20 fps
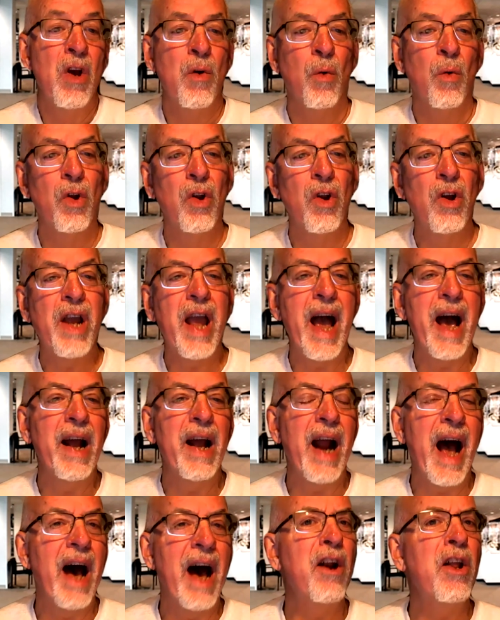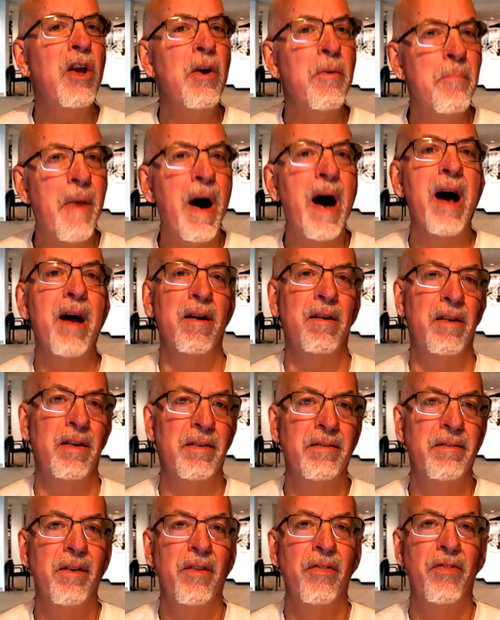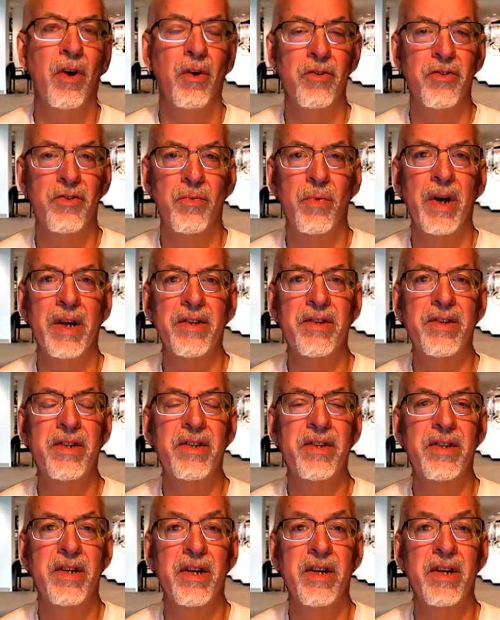We'll look at how do you model those risks,